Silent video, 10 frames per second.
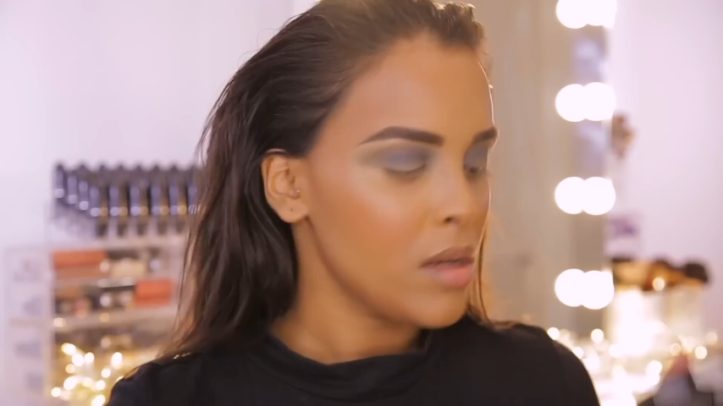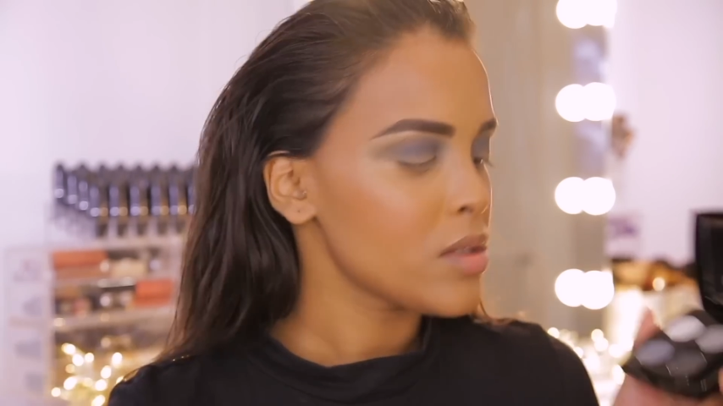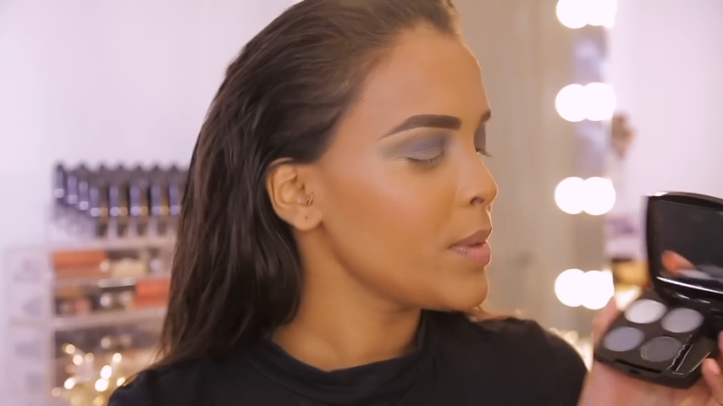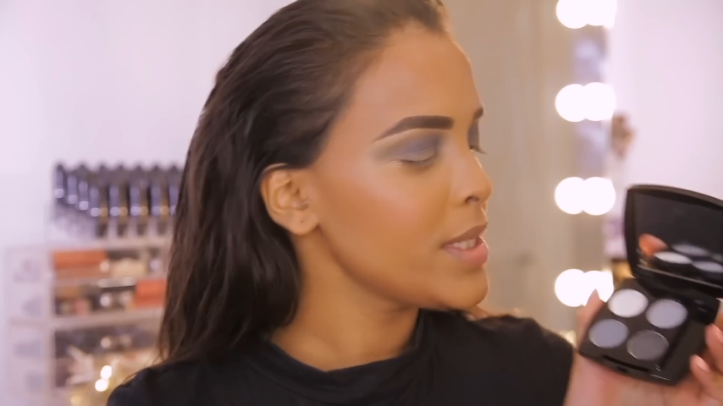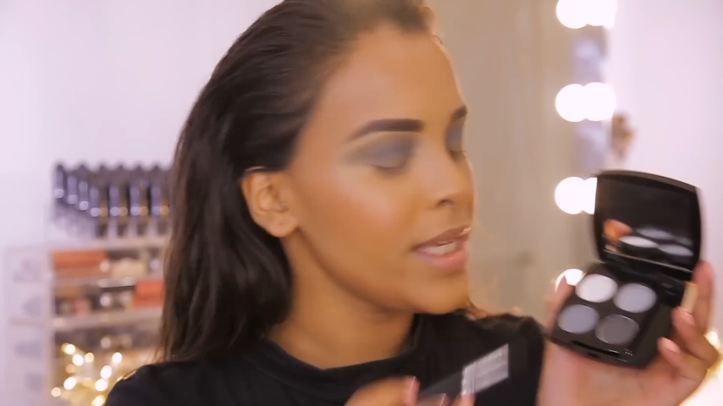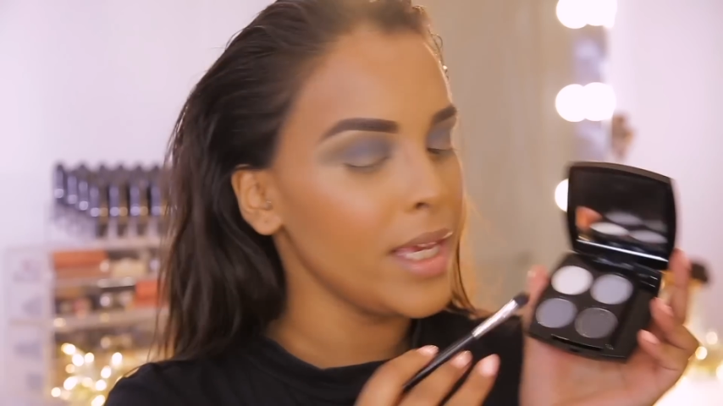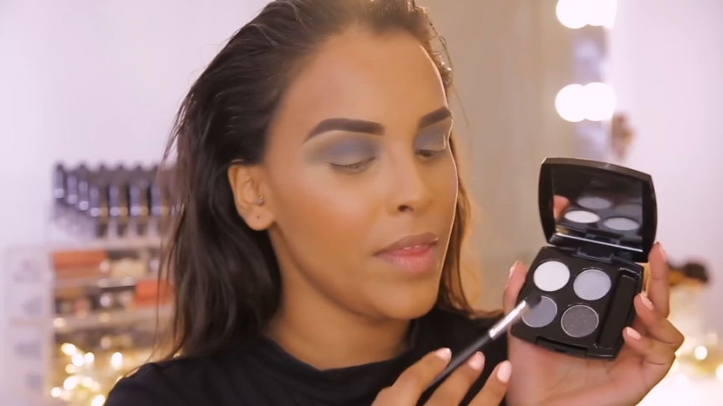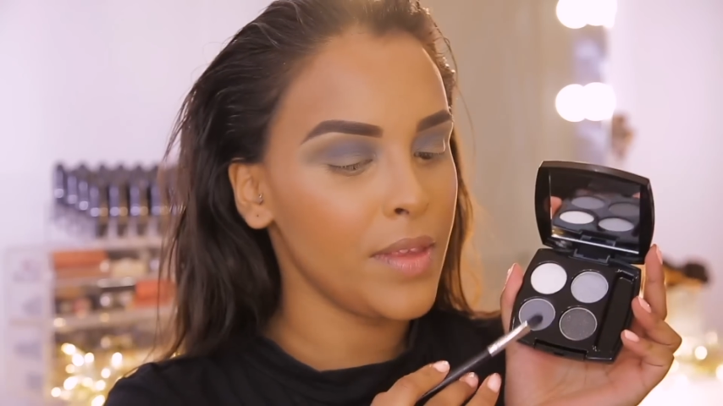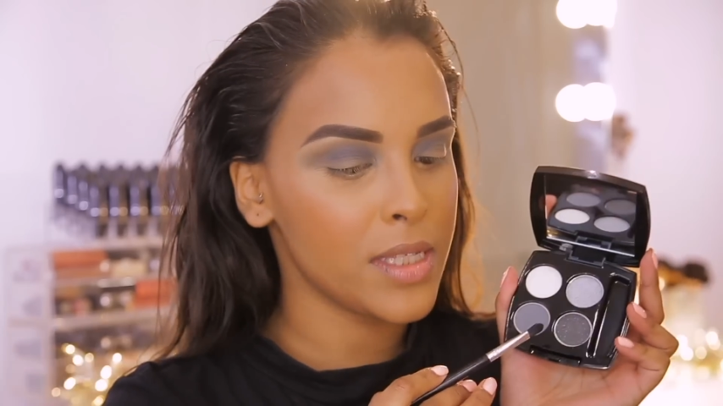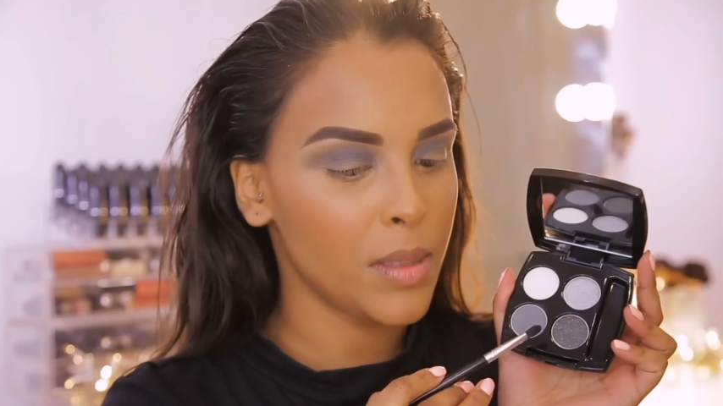So I'm going to take
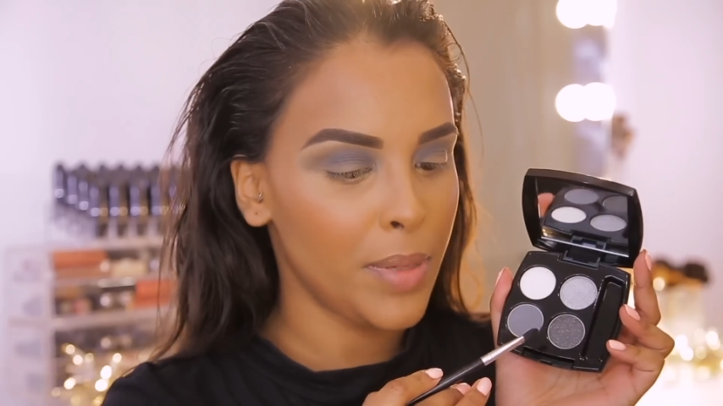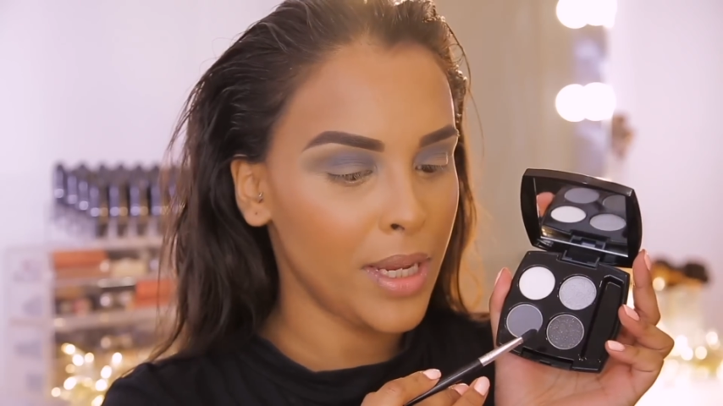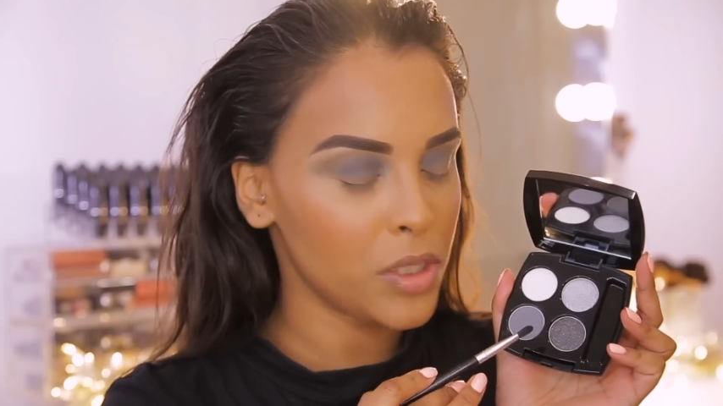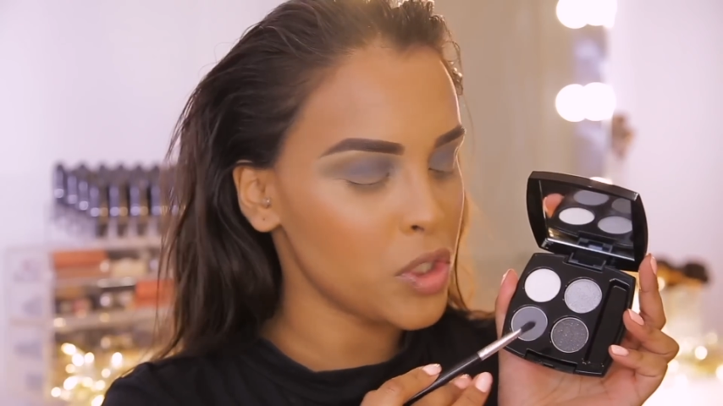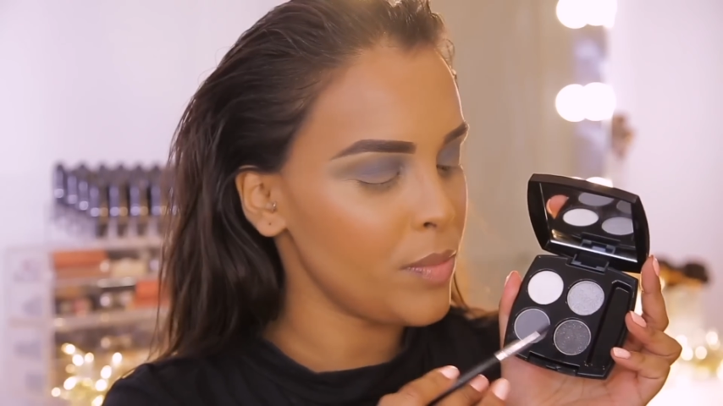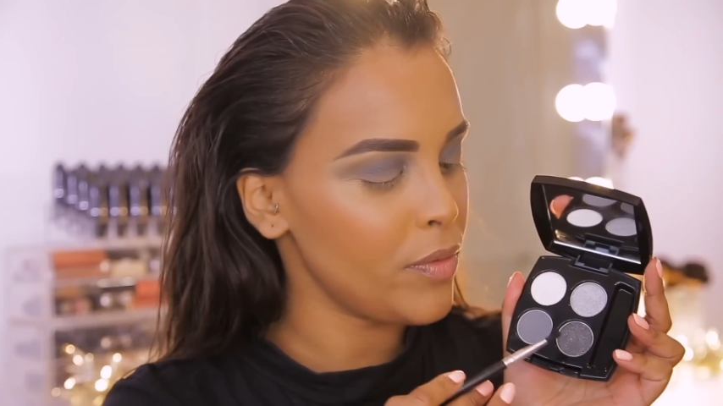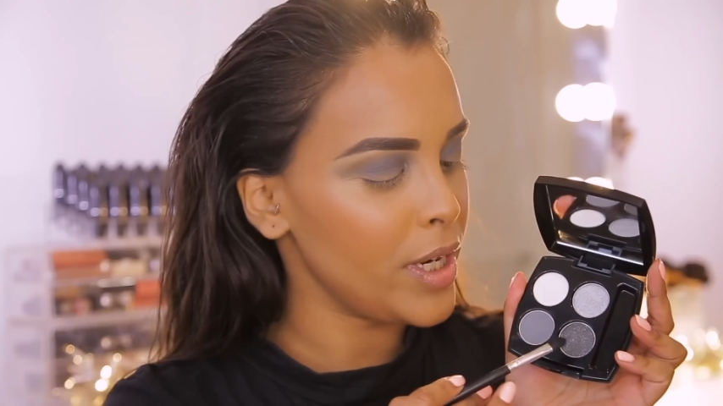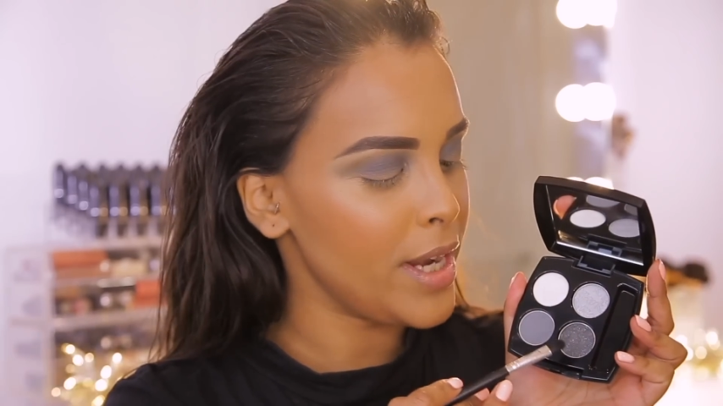this black shimmery